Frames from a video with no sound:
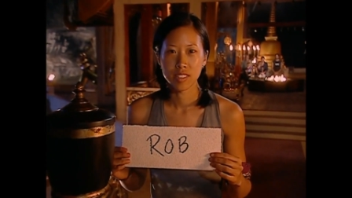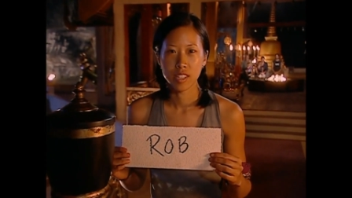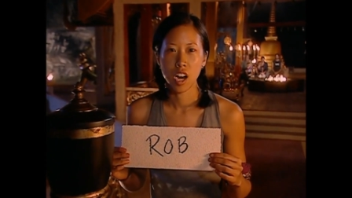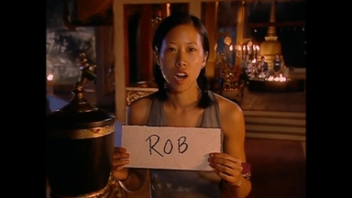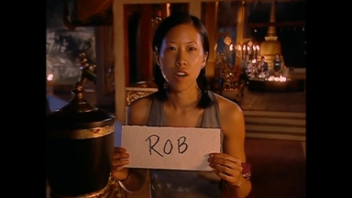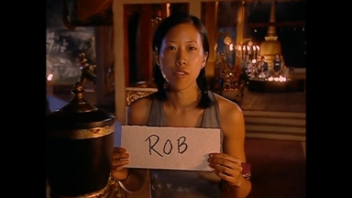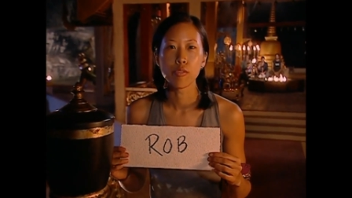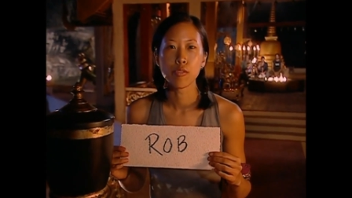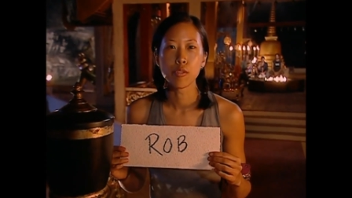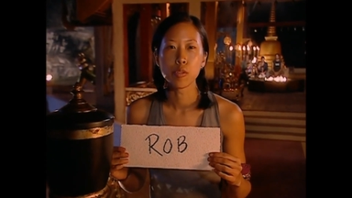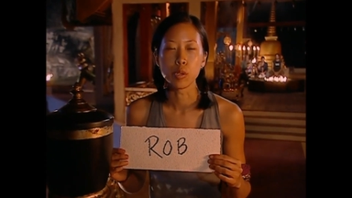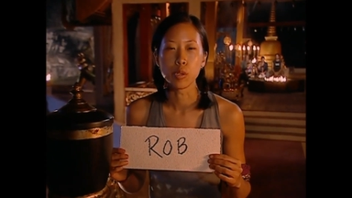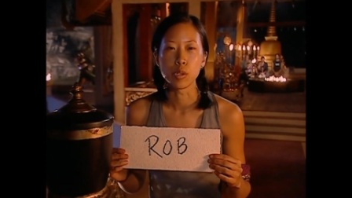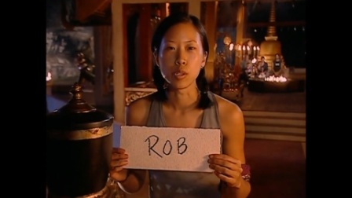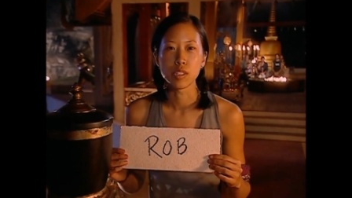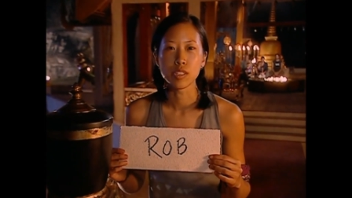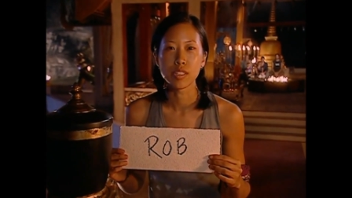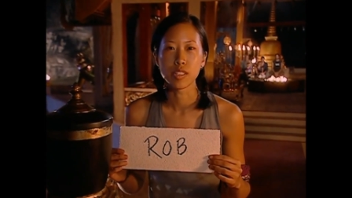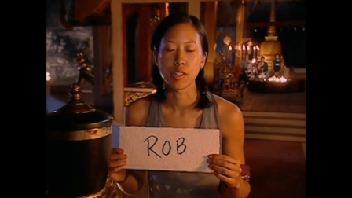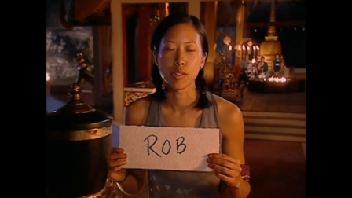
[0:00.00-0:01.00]
A fool
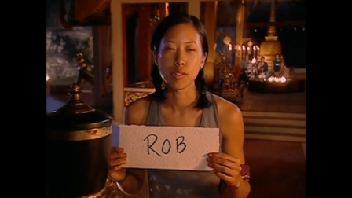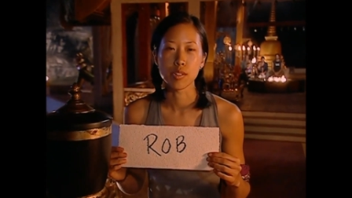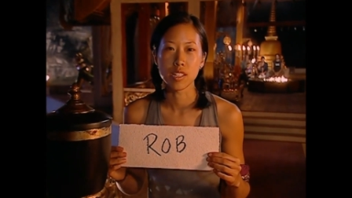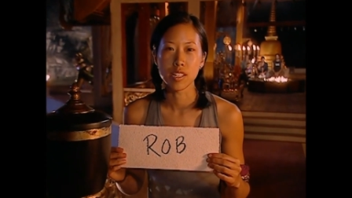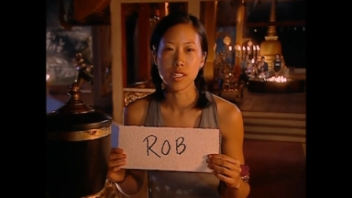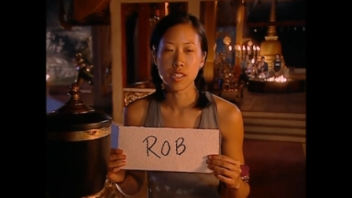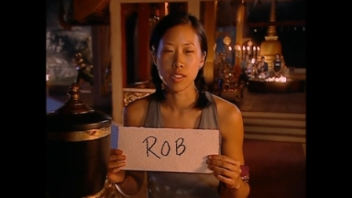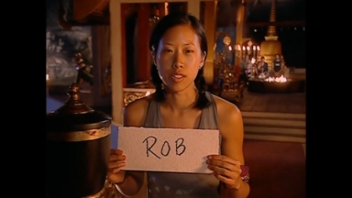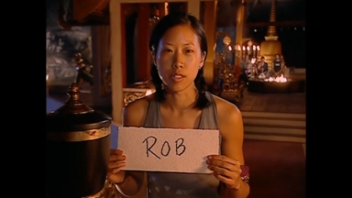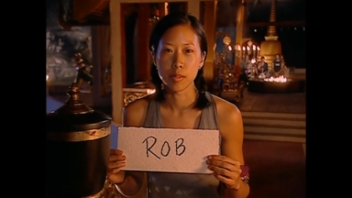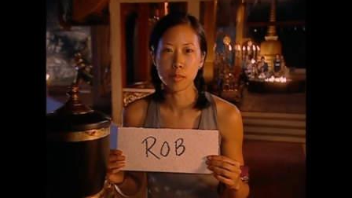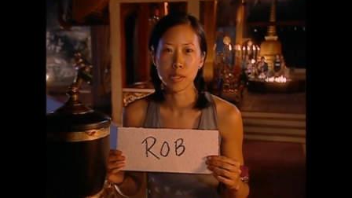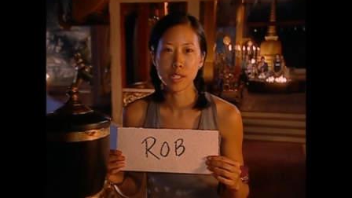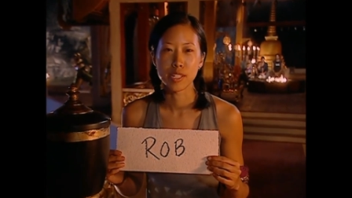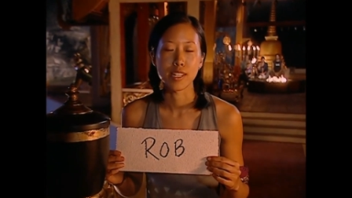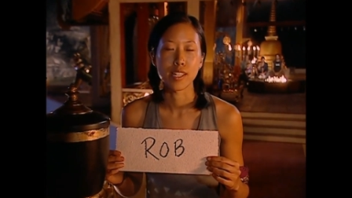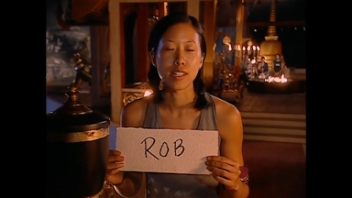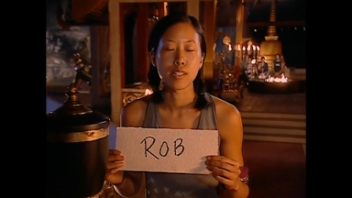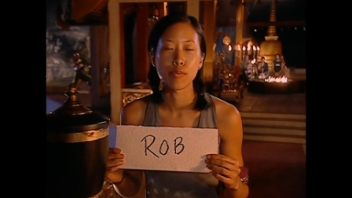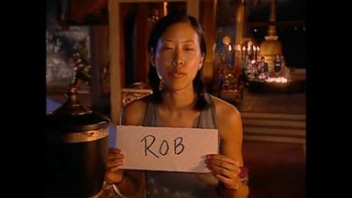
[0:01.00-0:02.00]
knows little, but
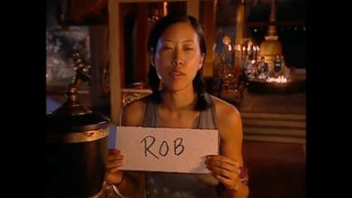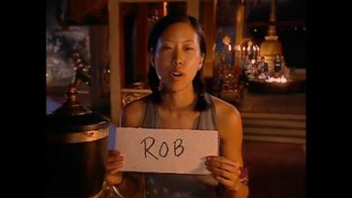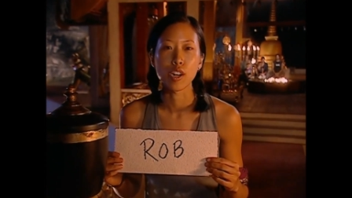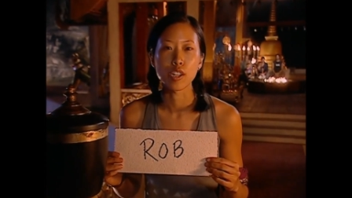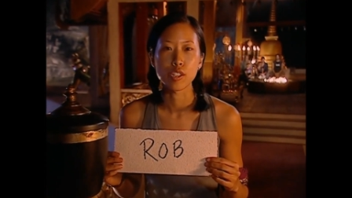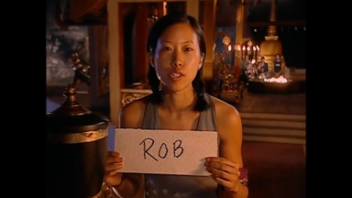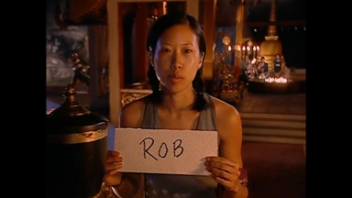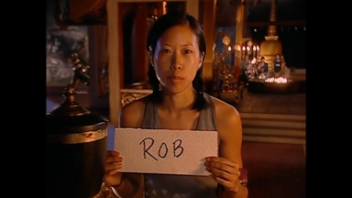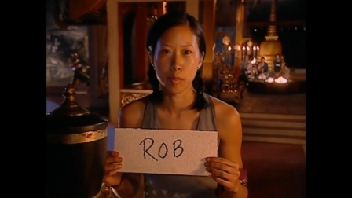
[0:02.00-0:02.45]
says far too